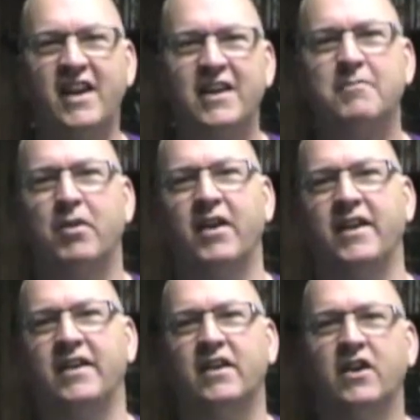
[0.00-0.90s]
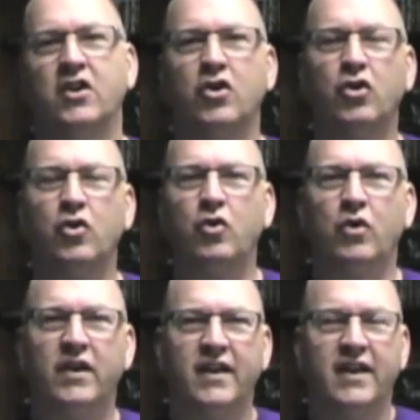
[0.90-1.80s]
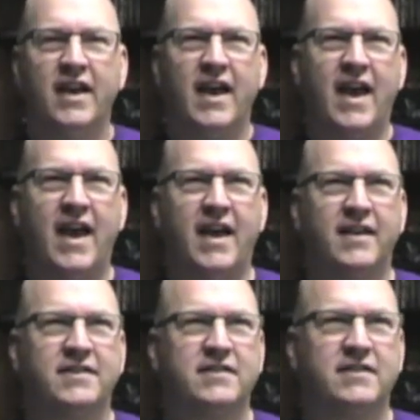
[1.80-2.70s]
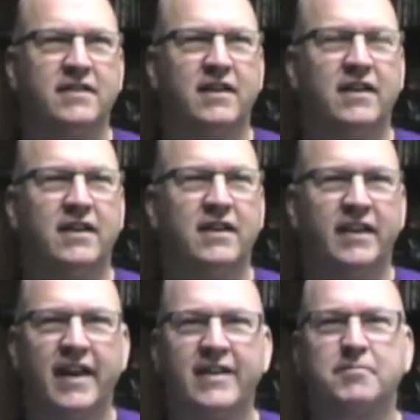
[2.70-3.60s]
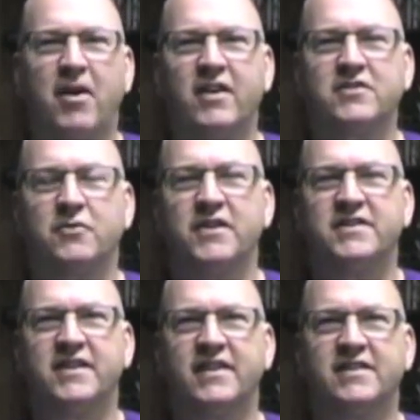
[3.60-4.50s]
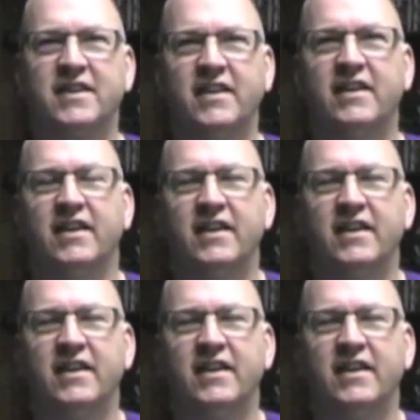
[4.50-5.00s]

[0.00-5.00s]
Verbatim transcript: anybody who has uh, an Xbox 360